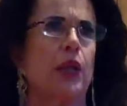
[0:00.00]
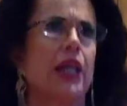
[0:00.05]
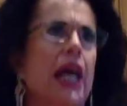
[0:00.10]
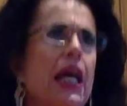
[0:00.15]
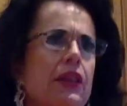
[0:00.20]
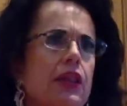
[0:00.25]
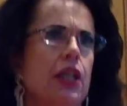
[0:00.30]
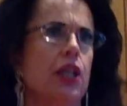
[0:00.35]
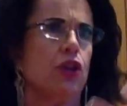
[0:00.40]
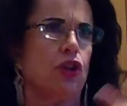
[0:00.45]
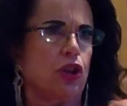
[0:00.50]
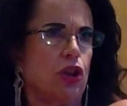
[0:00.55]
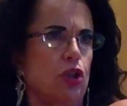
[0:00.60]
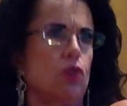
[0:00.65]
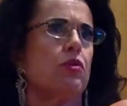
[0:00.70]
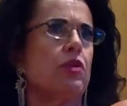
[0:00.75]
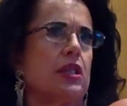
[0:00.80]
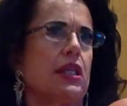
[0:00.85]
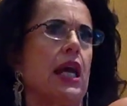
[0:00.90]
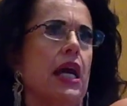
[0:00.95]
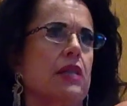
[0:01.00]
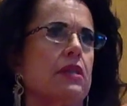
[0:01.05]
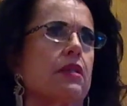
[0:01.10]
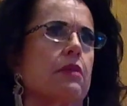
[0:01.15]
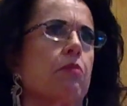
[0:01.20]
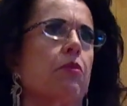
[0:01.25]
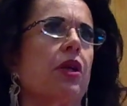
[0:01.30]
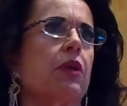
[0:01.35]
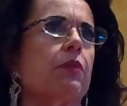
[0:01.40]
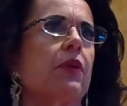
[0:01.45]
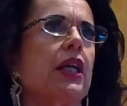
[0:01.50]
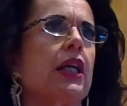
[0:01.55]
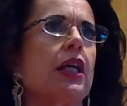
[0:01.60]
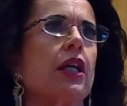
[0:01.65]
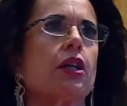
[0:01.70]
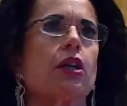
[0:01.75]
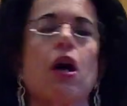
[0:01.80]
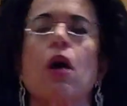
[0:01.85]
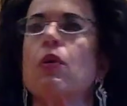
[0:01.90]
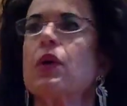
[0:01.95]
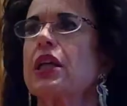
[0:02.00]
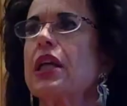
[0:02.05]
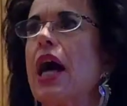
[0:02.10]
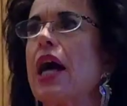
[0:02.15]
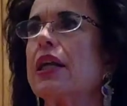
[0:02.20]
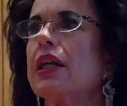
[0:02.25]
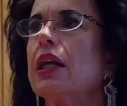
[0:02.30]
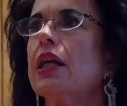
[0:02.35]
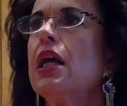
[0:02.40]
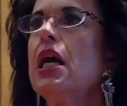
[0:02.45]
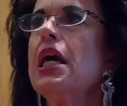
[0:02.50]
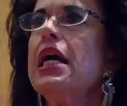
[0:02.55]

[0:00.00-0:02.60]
we got the enthusiasm when we get going on it.